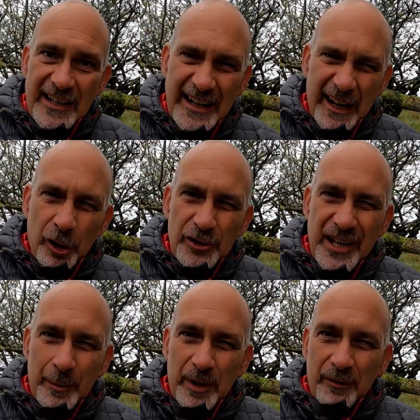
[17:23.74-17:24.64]
I need to get in
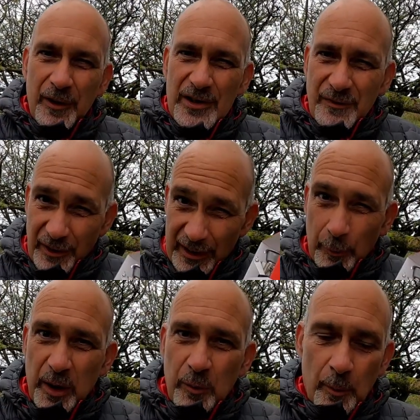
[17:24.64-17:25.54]
contact with you first and find
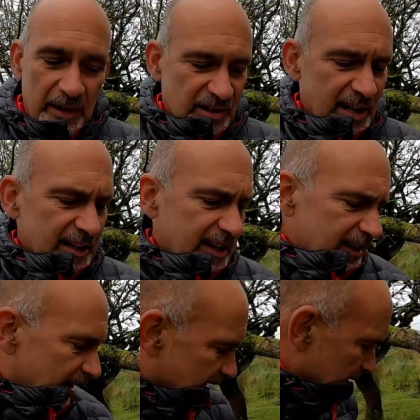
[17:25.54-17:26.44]
out where you want me to send it.